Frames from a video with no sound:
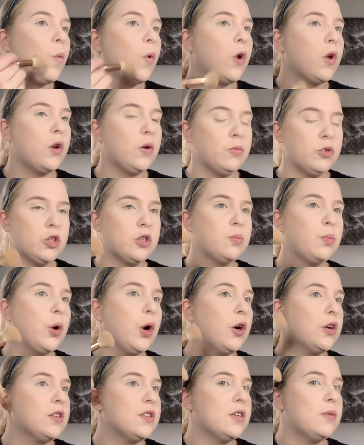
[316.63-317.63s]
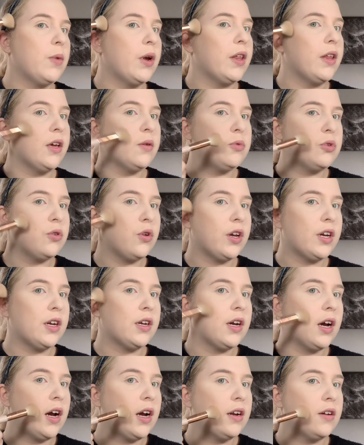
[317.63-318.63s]
I'm just pursing my lips so I can
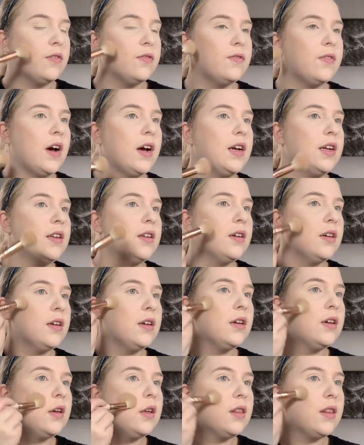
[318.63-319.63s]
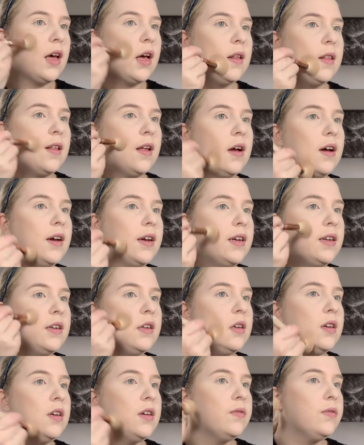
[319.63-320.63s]
kind of find that line.
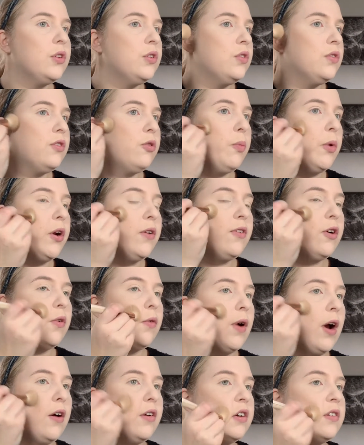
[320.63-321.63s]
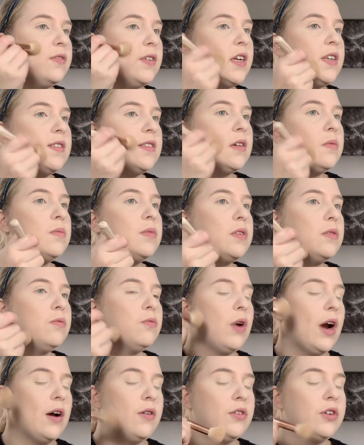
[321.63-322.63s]
If you do have a bit of a rounder face,
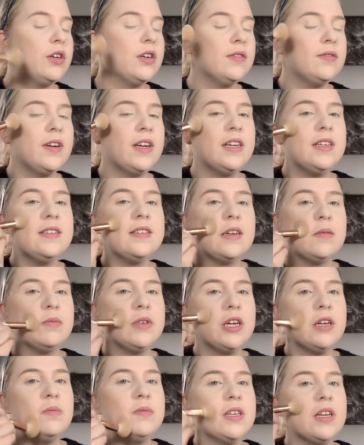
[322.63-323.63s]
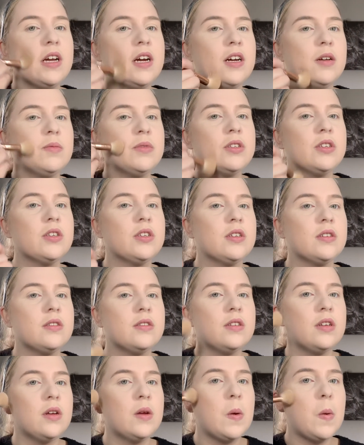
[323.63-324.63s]
sometimes it helps to
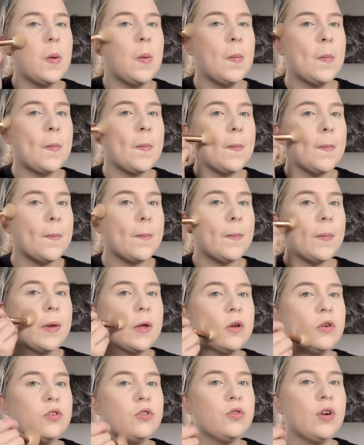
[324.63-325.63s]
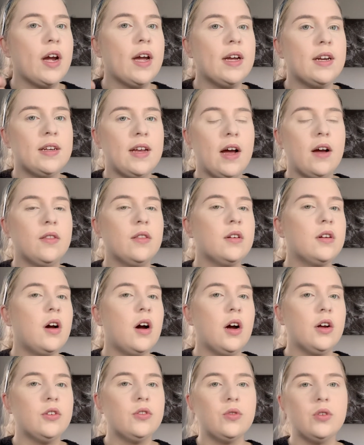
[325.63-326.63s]
just drag down the
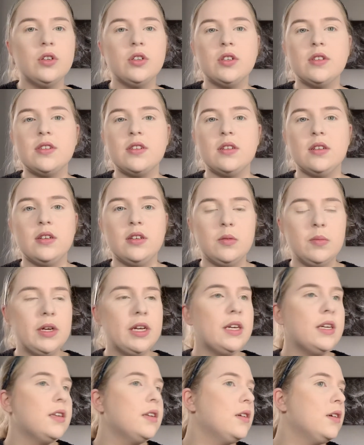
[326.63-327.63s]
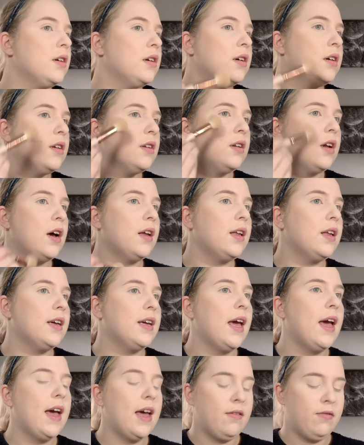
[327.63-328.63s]
contour just a little bit. Not like
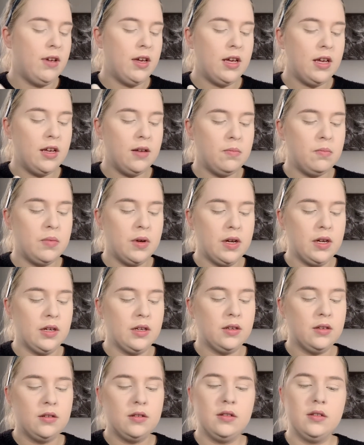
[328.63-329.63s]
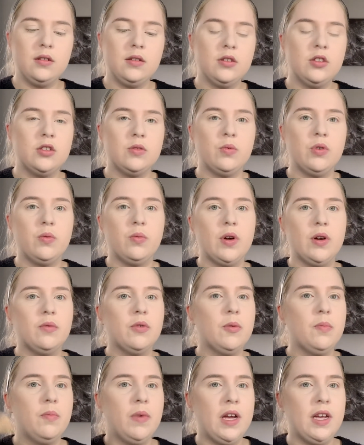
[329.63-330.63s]
heavy, but just with what
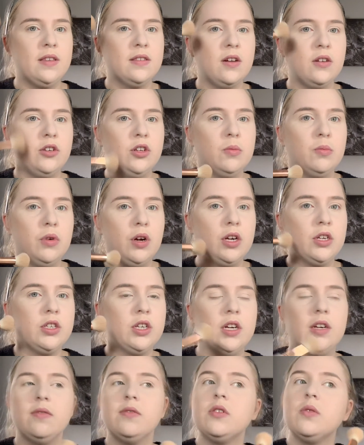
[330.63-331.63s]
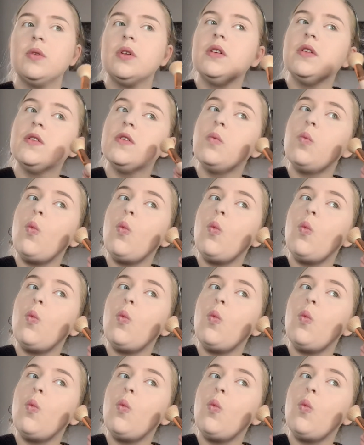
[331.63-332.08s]
remains on your brush afterwards.